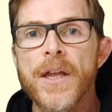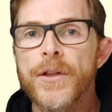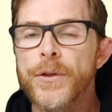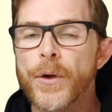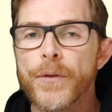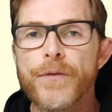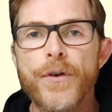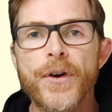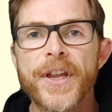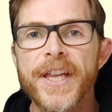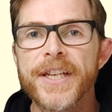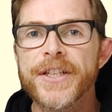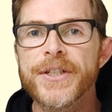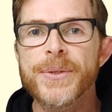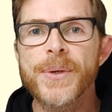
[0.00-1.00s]
Don't
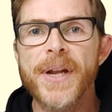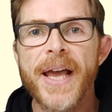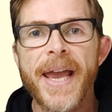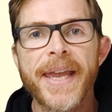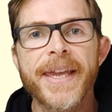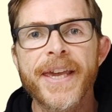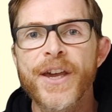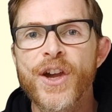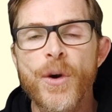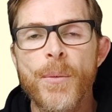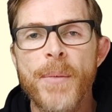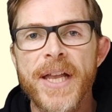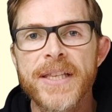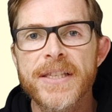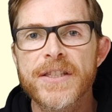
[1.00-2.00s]
forget to like,
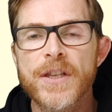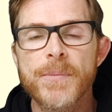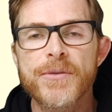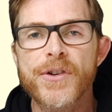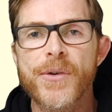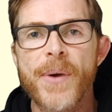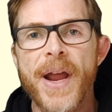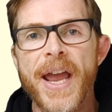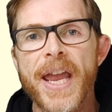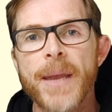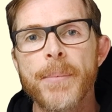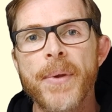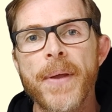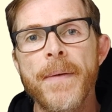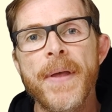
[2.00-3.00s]
comment,
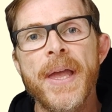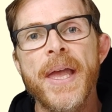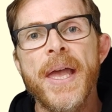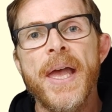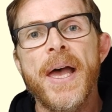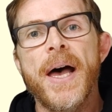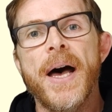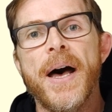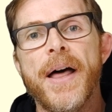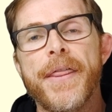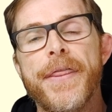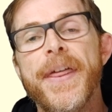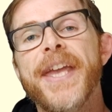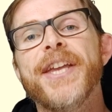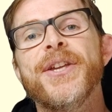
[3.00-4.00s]
subscribe.
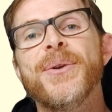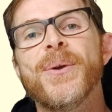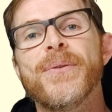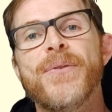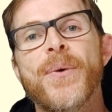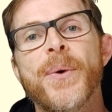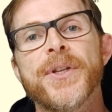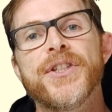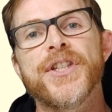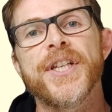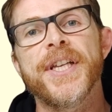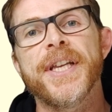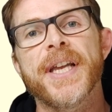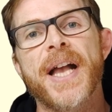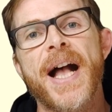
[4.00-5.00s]
Thank you all for
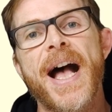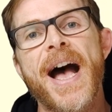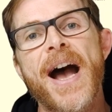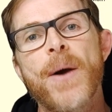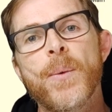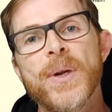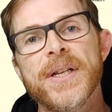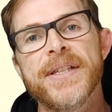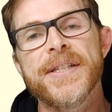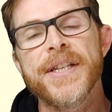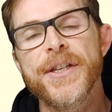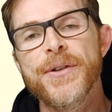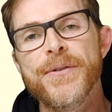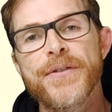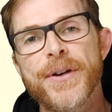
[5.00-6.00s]
watching. I will
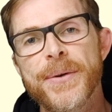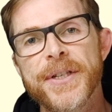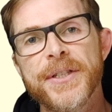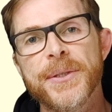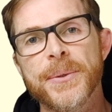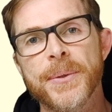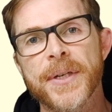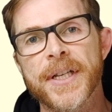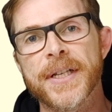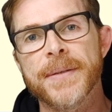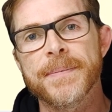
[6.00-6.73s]
see you very soon.